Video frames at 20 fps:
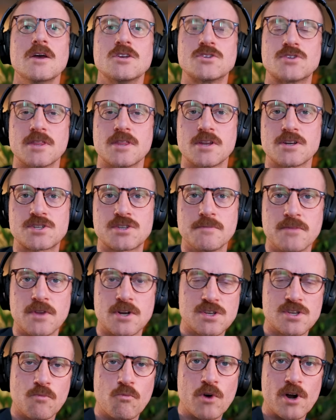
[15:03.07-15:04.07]
So there's
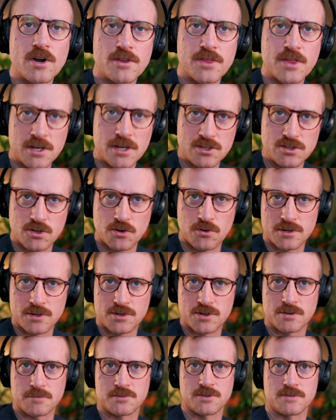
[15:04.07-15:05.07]
some weird things though in
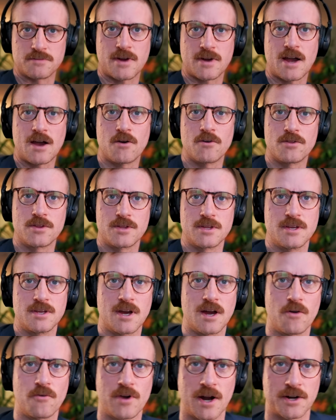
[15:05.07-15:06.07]
terms of how the
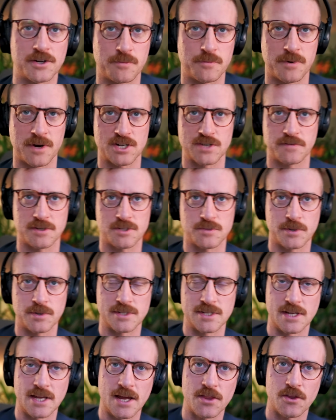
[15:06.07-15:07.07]
reactor pressure vessel is put
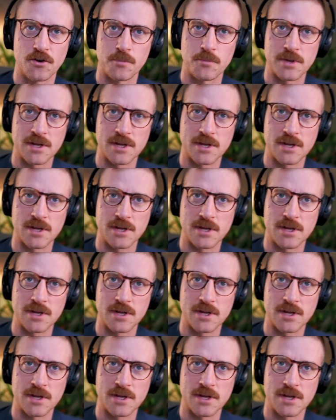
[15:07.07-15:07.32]
together,